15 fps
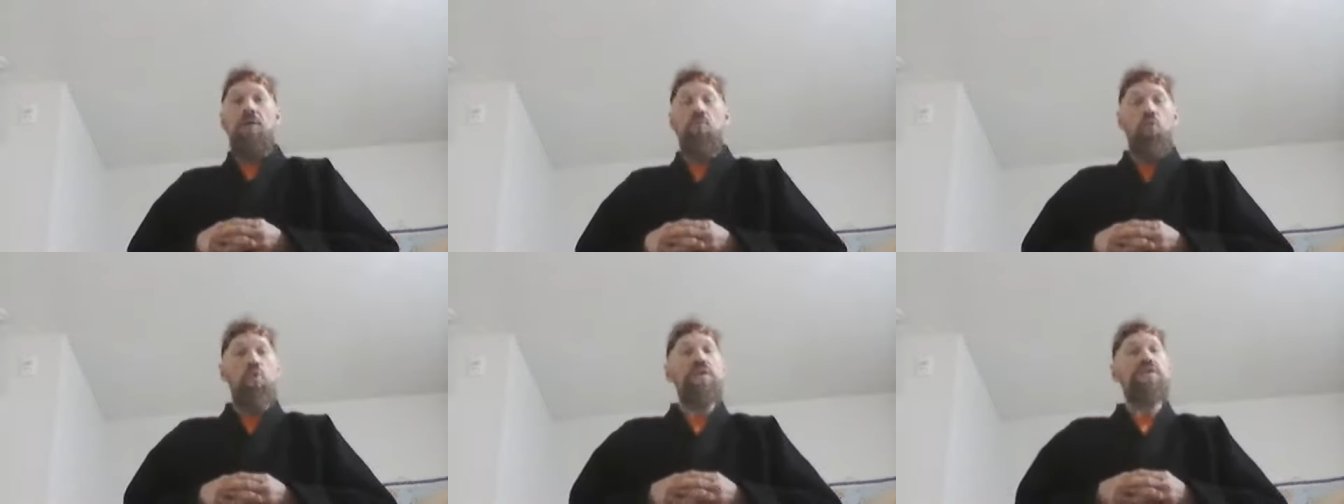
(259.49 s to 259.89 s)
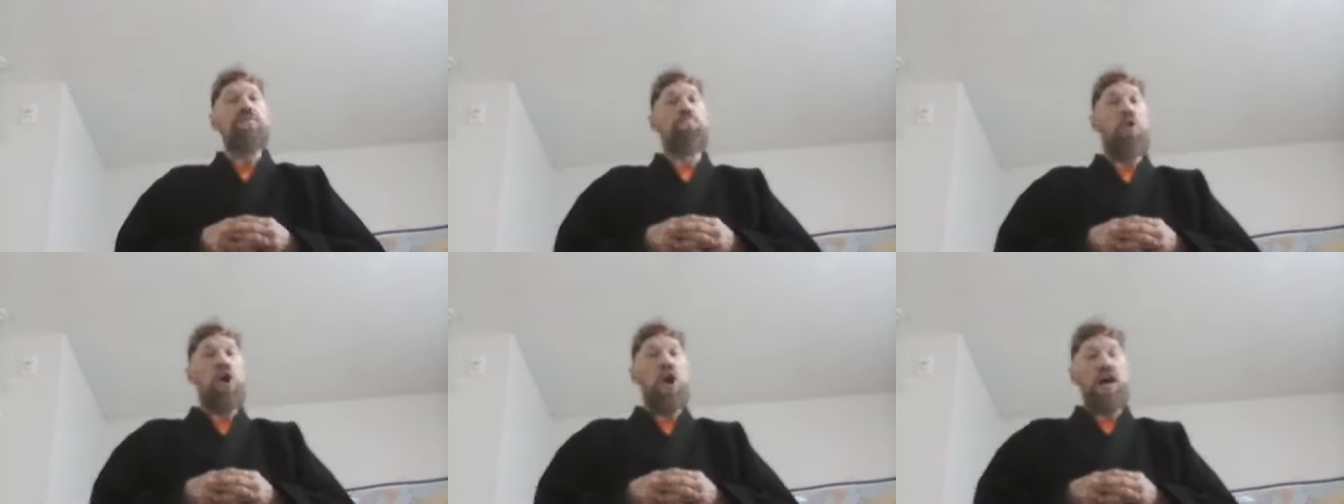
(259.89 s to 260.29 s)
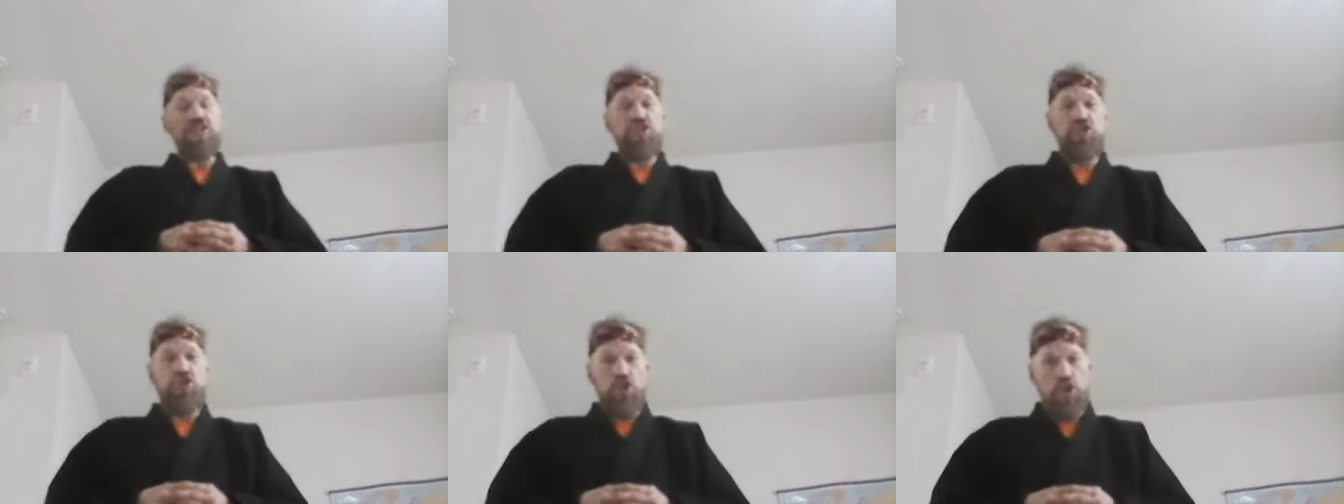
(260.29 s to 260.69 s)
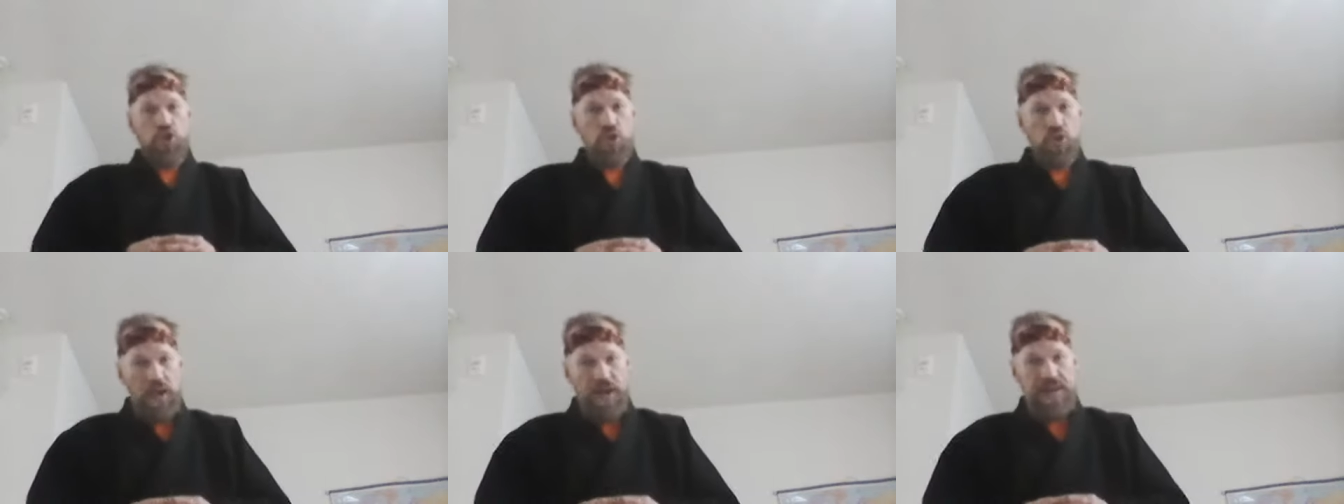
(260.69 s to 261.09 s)
With
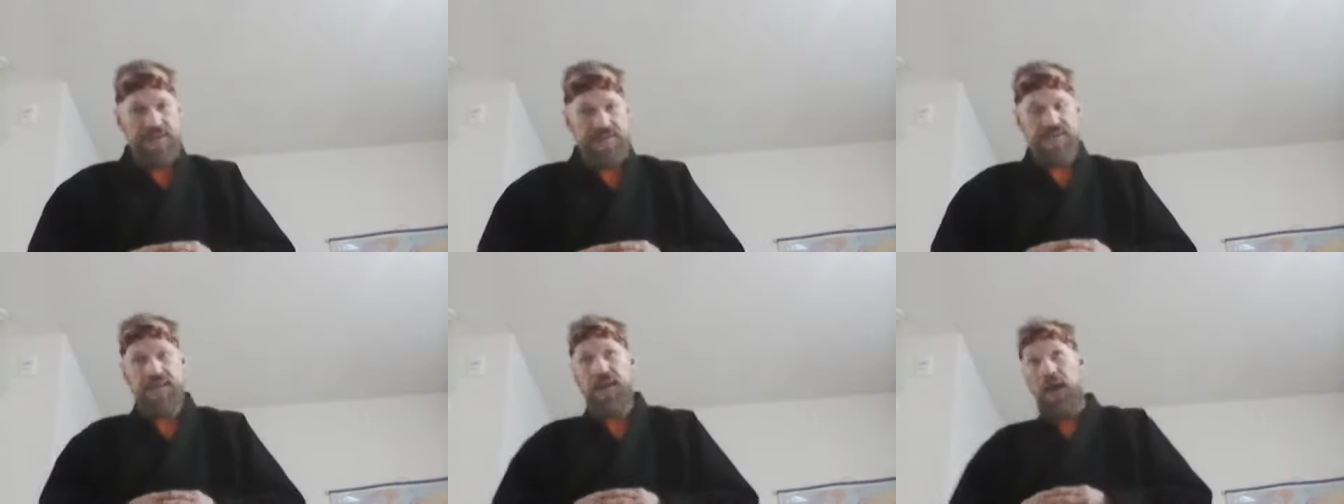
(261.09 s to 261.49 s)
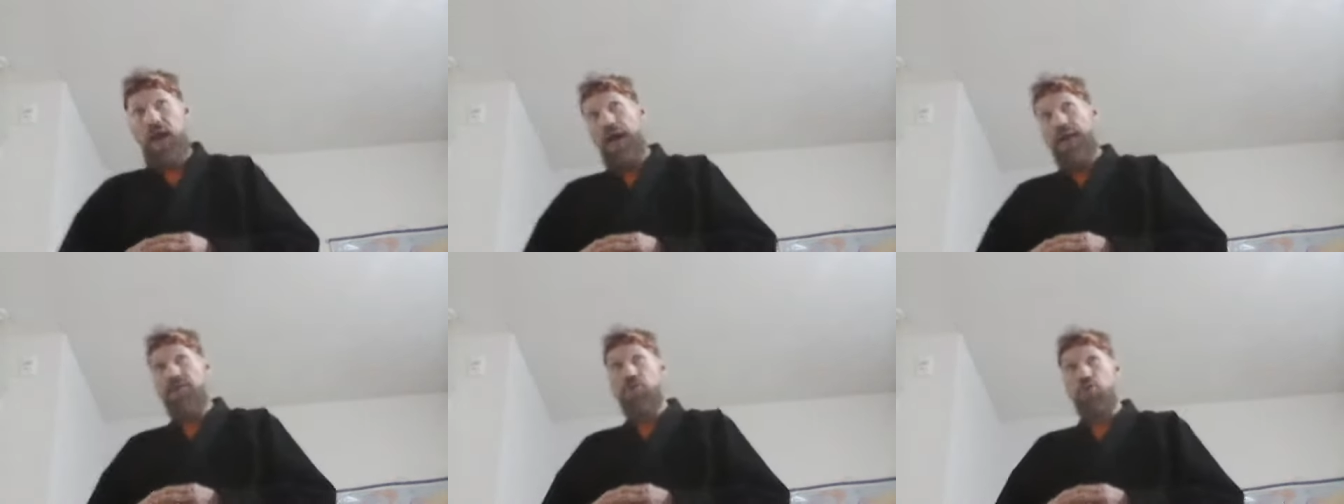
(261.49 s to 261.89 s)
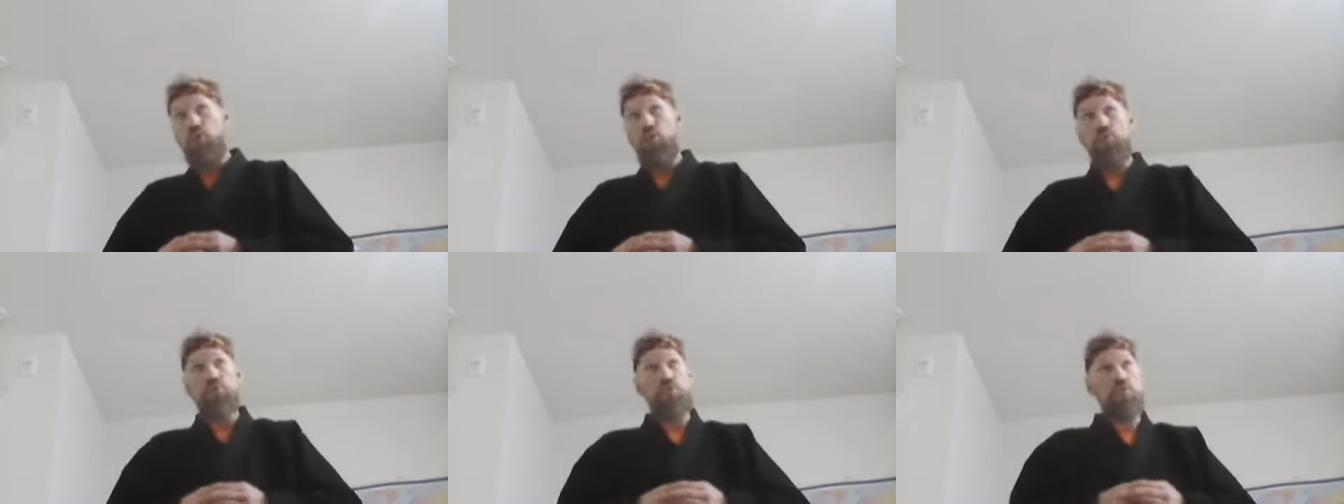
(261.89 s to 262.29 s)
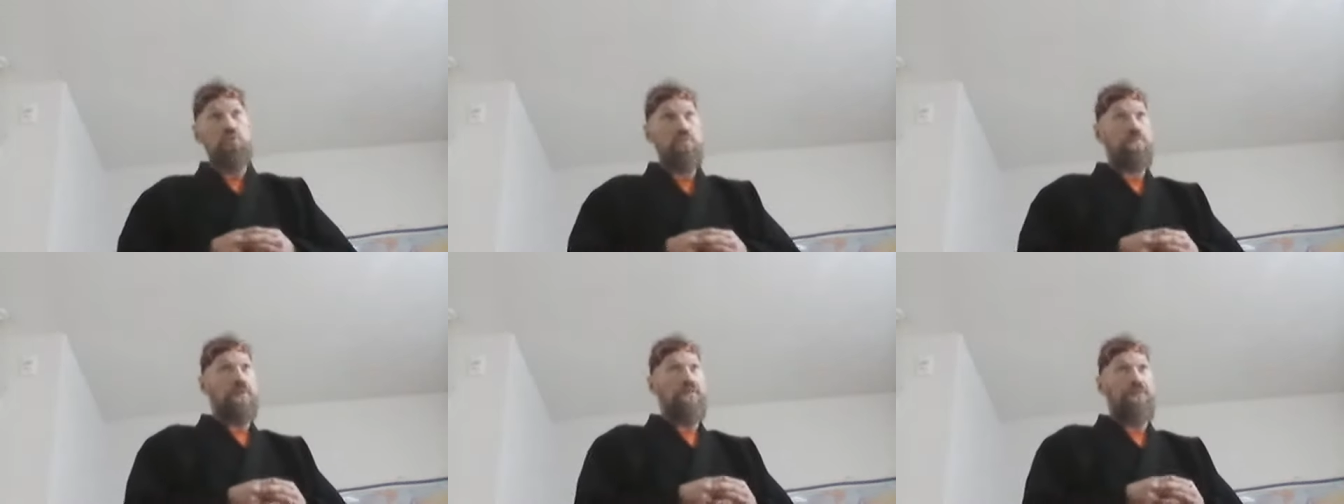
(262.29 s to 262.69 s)
posture, as I told
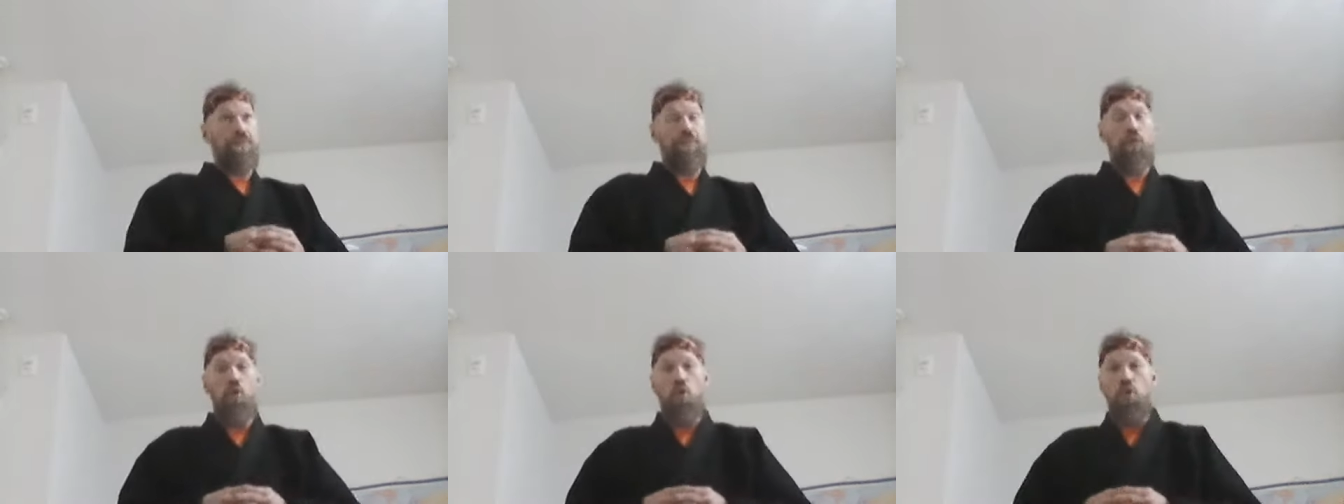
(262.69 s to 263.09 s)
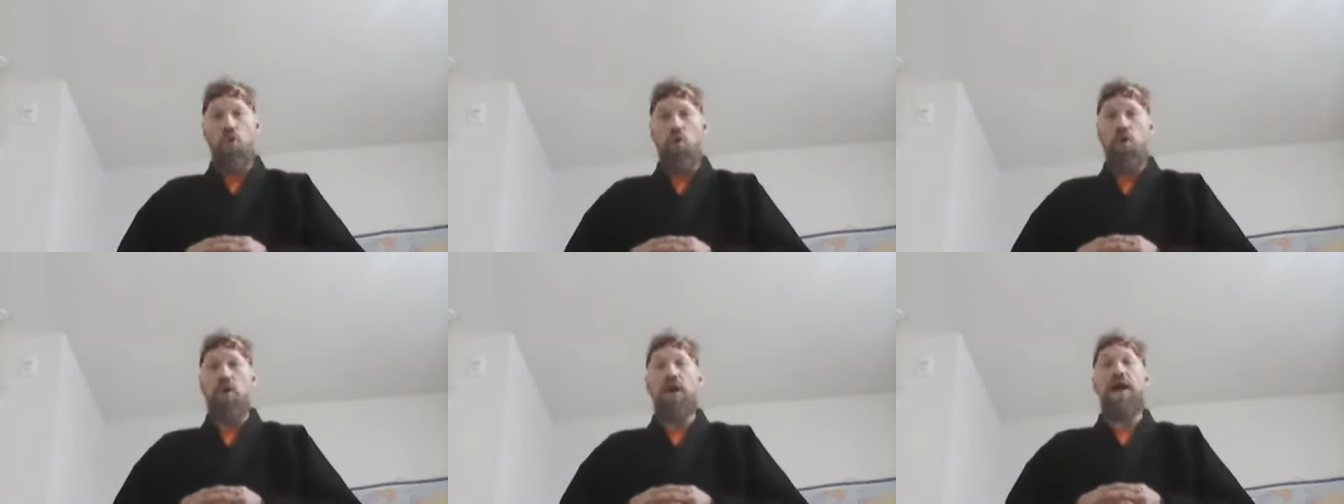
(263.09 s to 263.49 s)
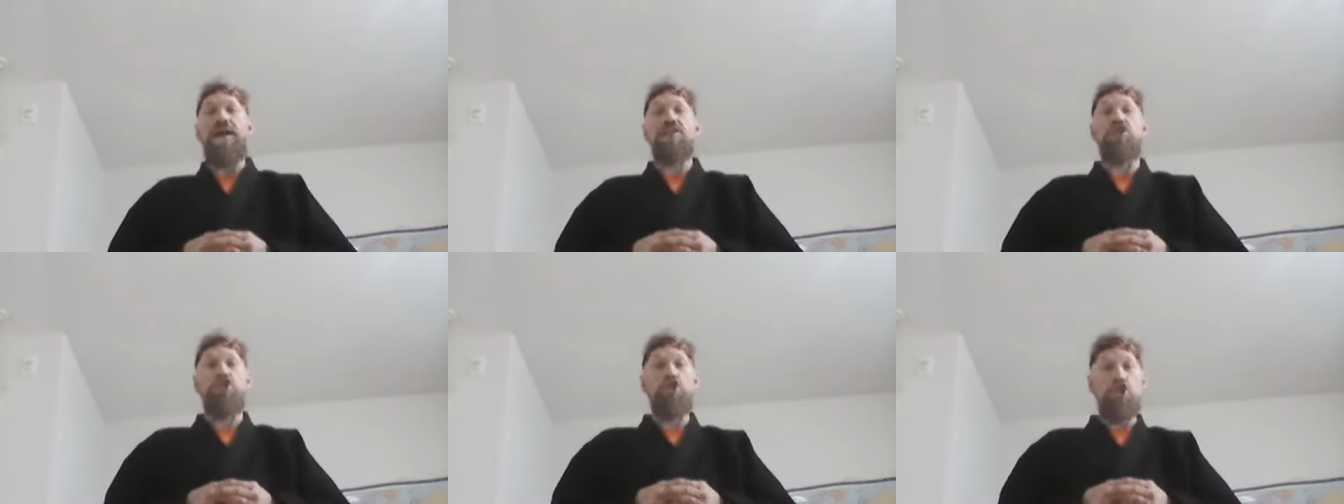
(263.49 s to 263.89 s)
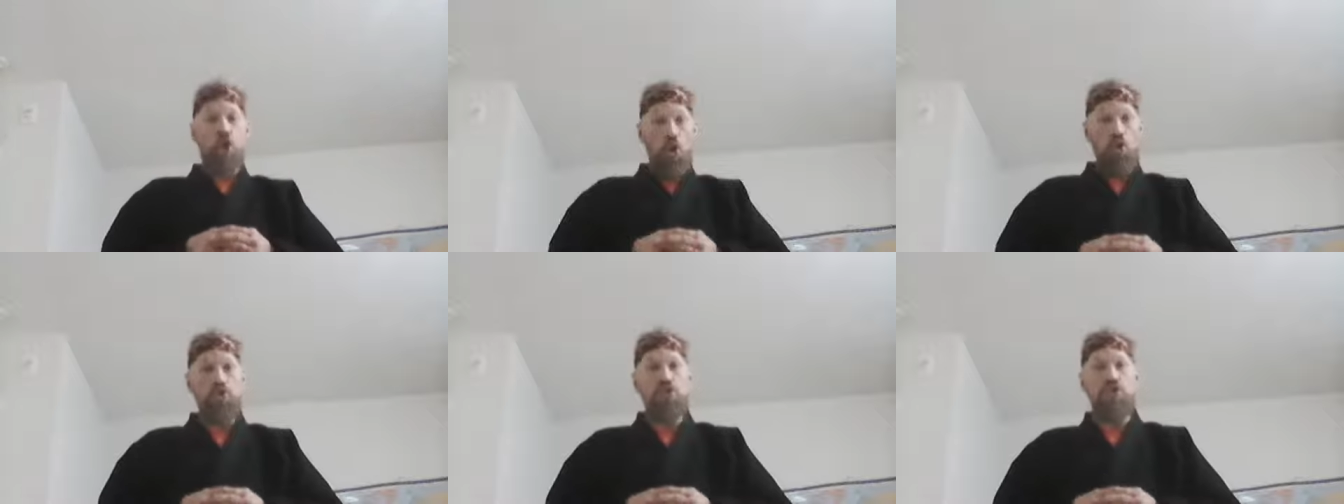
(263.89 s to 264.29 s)
you before, I
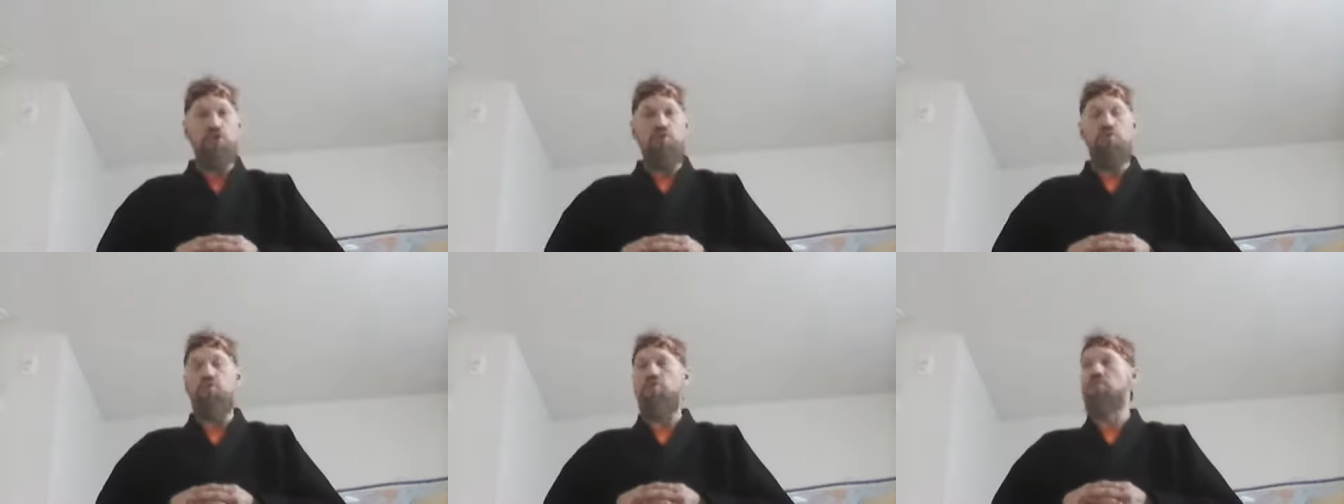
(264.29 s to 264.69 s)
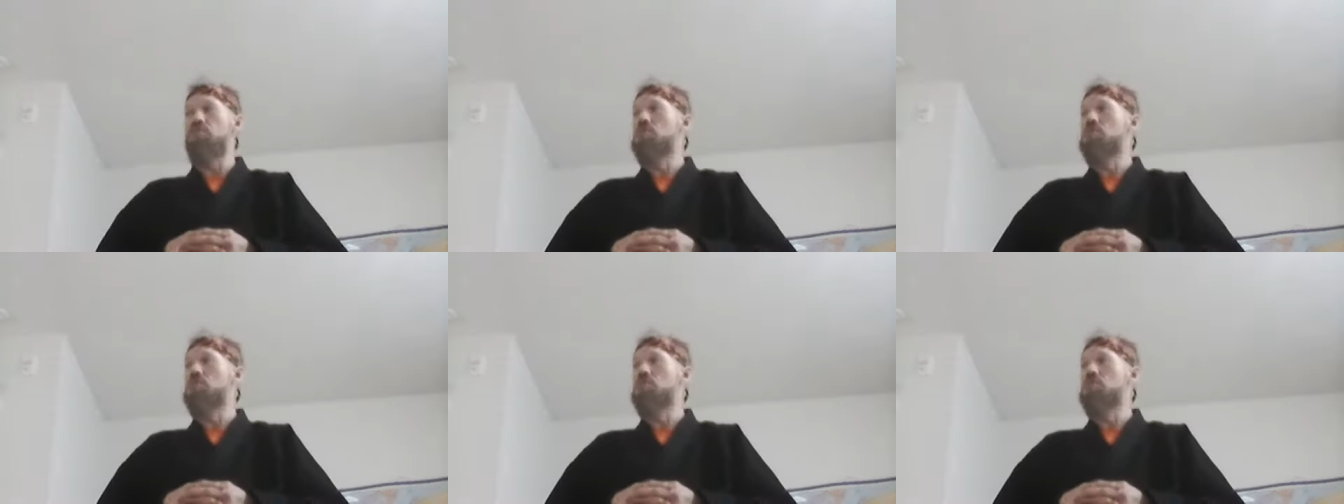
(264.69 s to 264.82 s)
showed you,